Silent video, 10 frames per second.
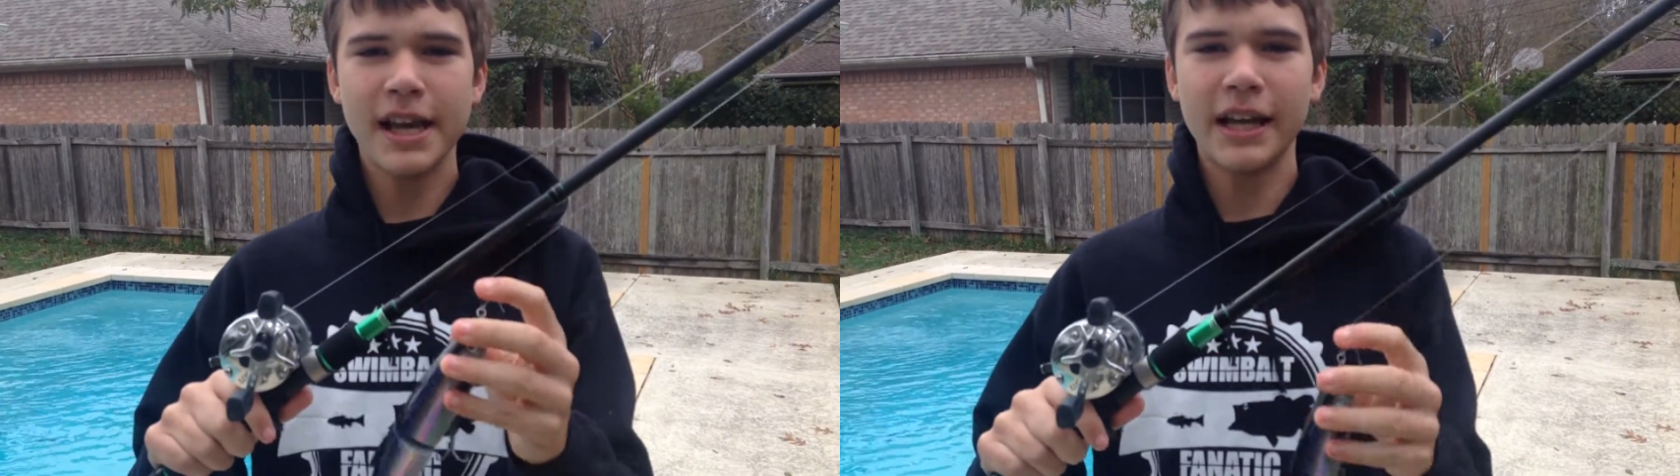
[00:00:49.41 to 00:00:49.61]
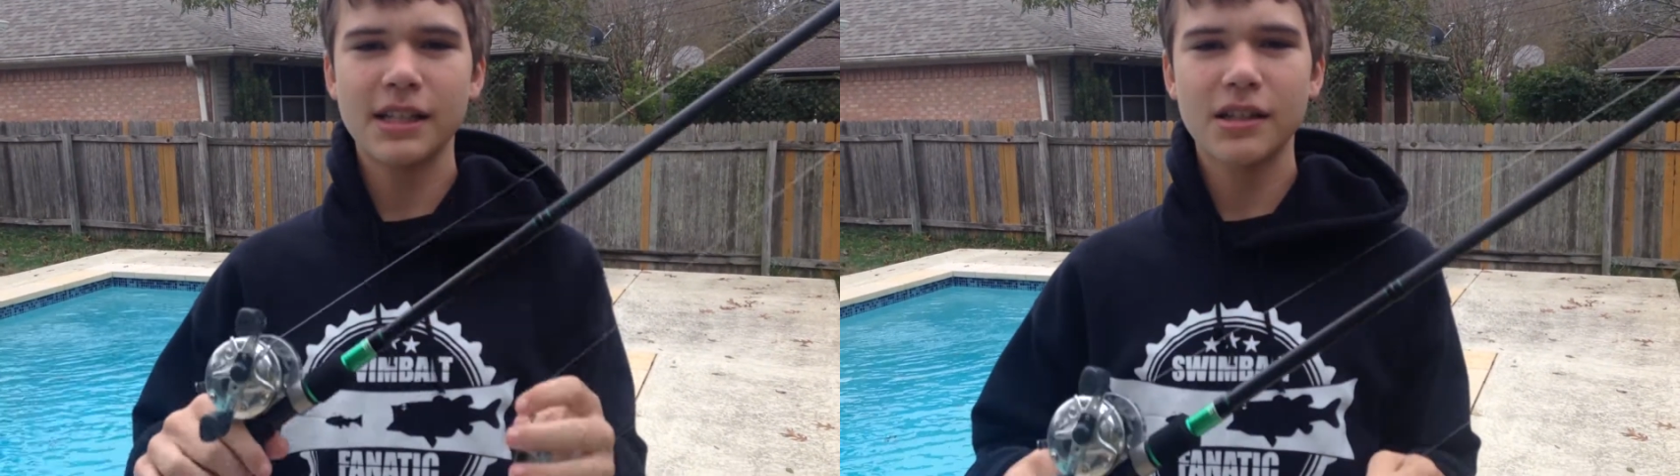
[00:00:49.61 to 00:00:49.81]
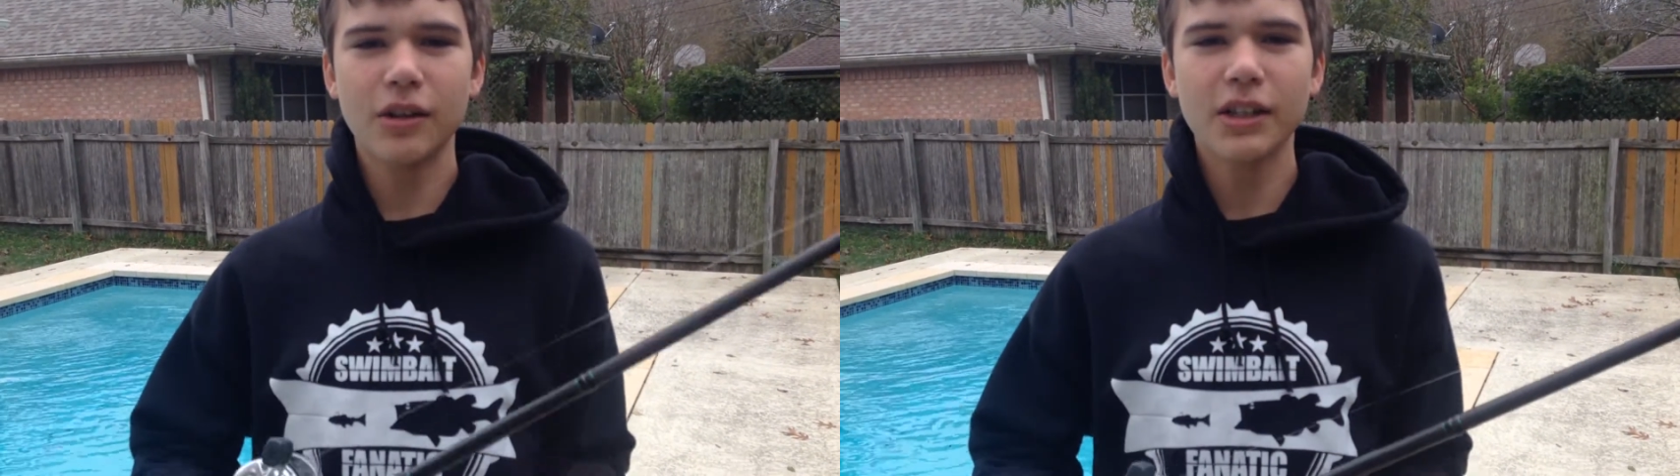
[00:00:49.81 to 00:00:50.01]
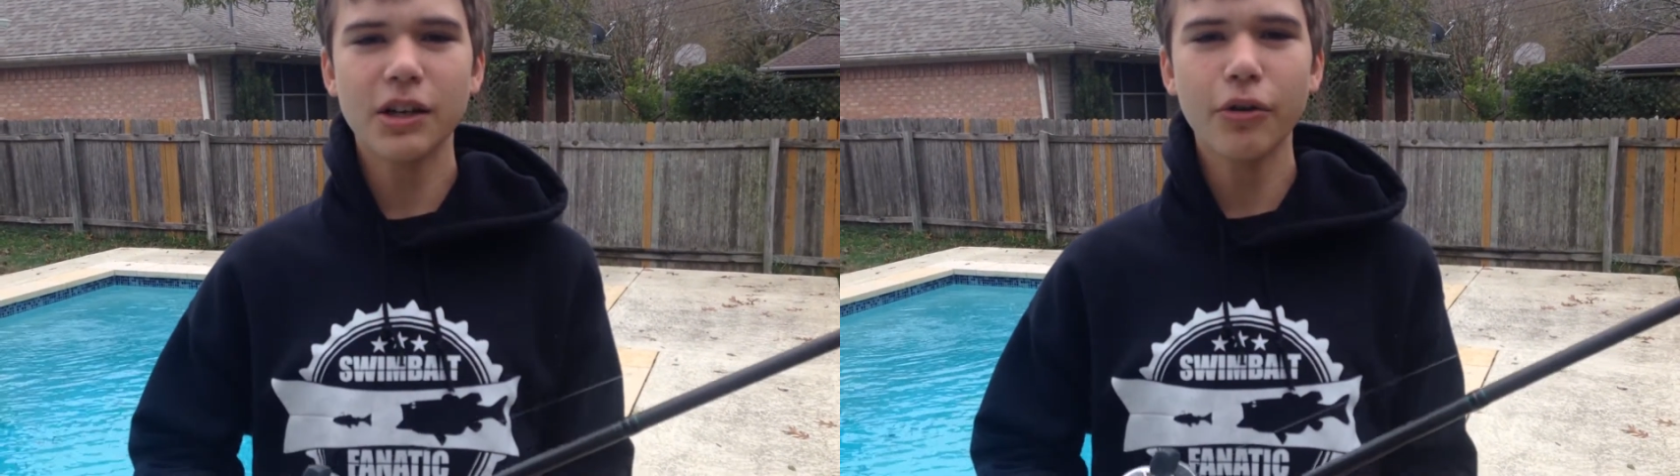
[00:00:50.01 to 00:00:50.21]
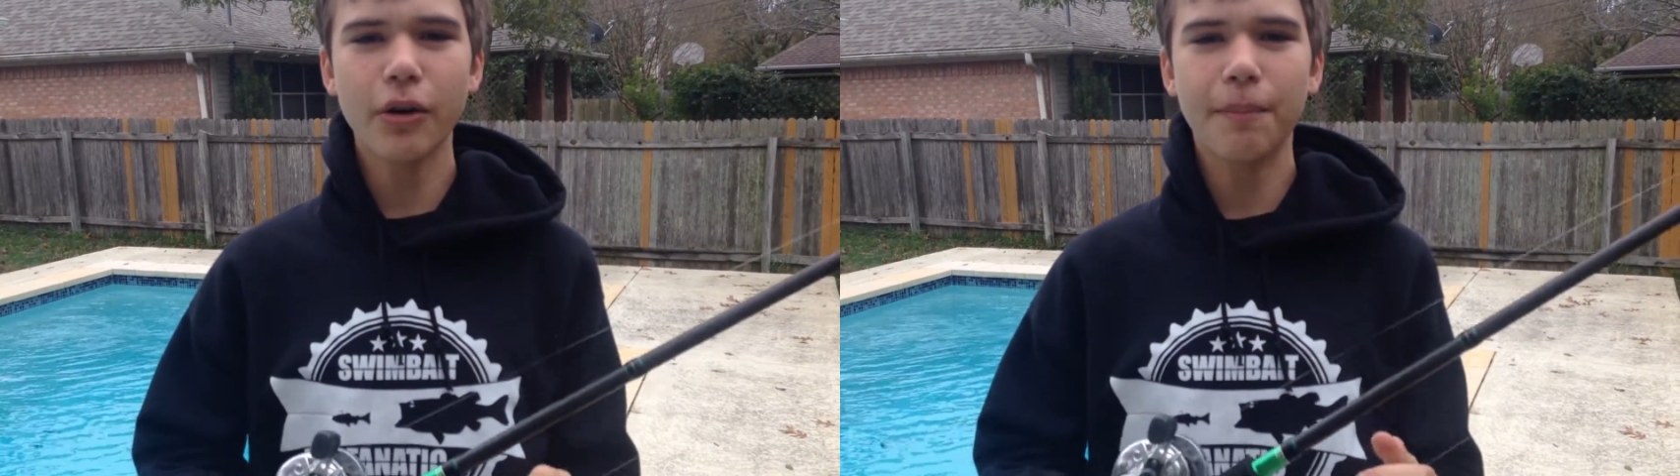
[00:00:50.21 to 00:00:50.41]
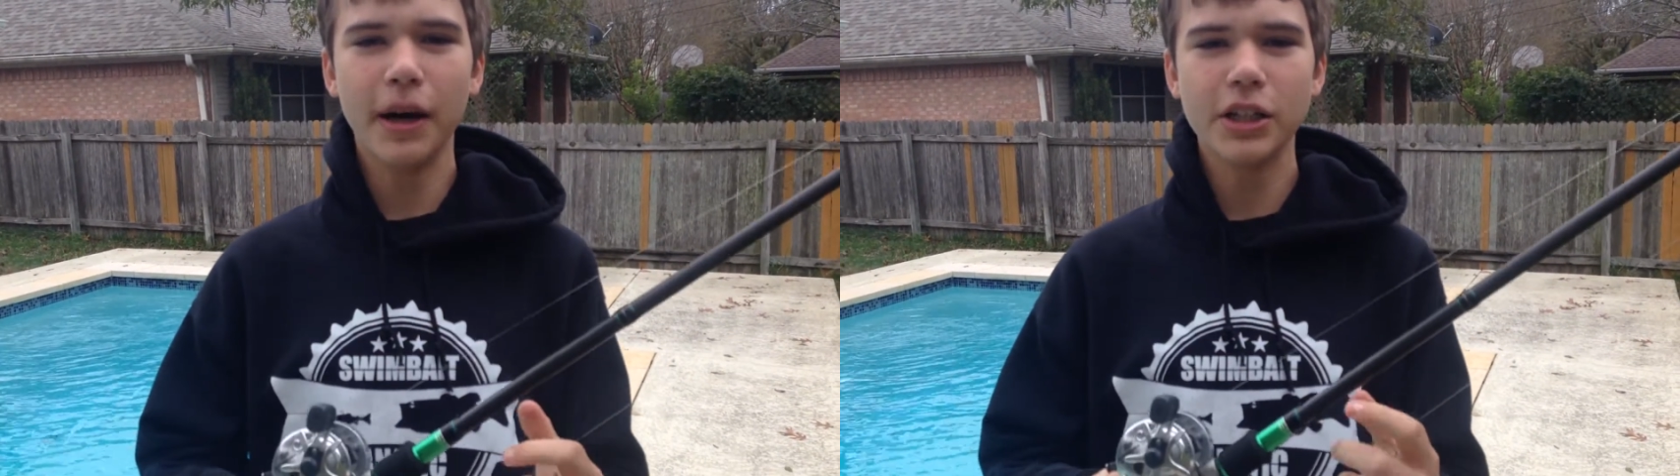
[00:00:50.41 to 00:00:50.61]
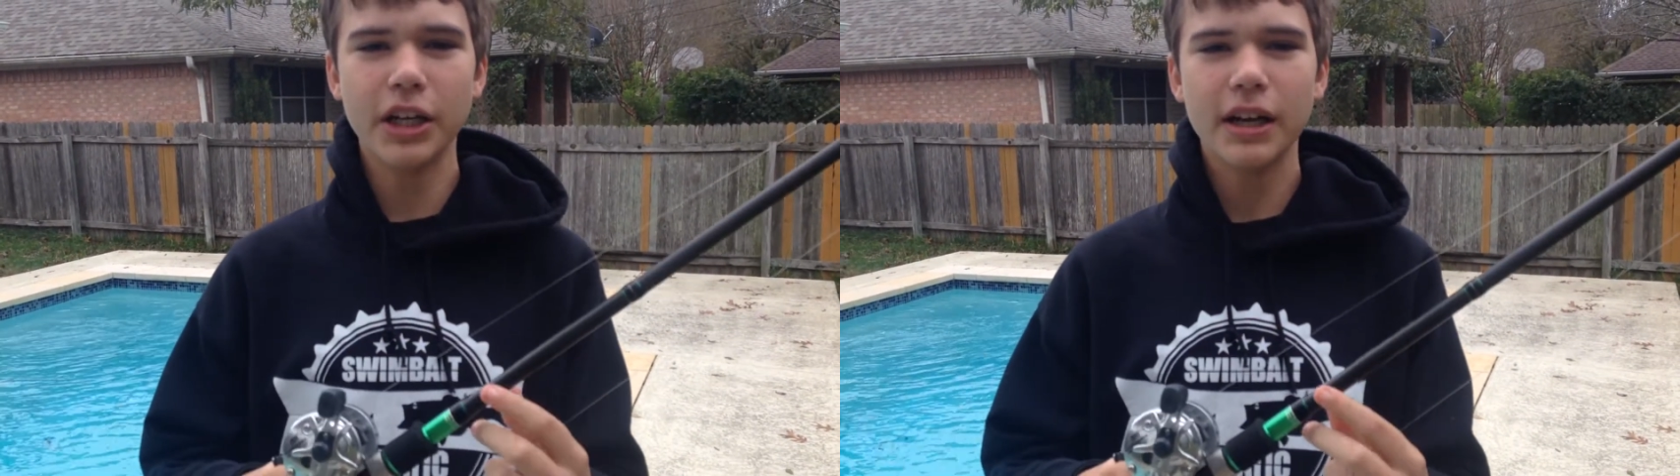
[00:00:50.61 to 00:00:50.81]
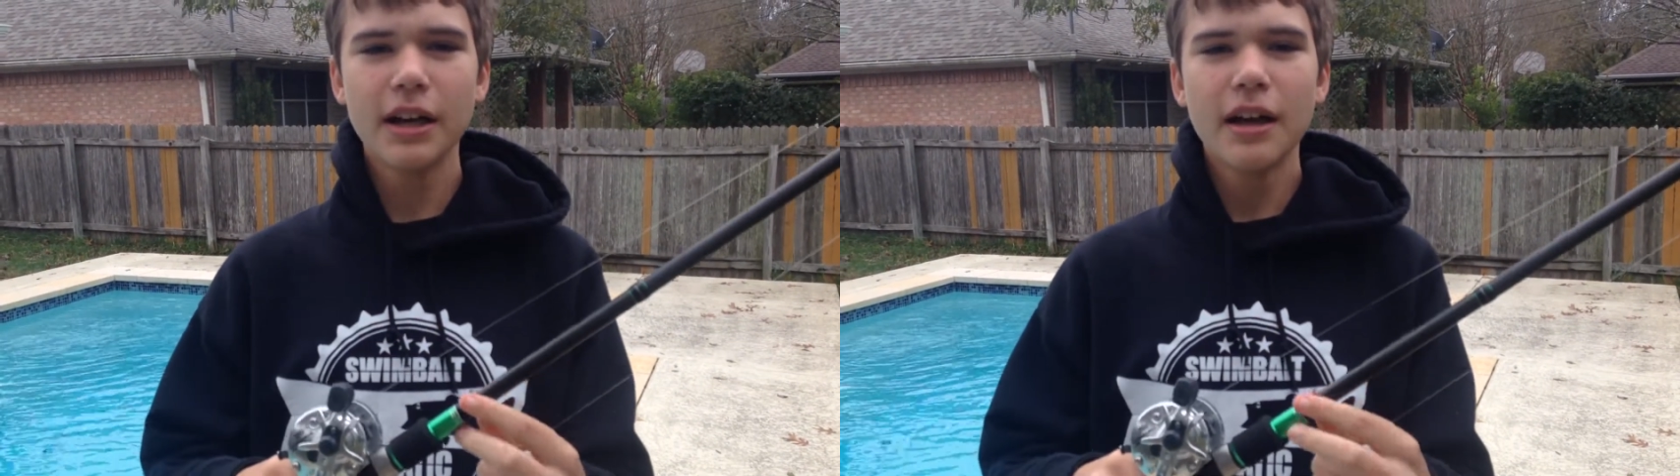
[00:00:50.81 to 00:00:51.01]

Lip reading: test. So let's go into a budget.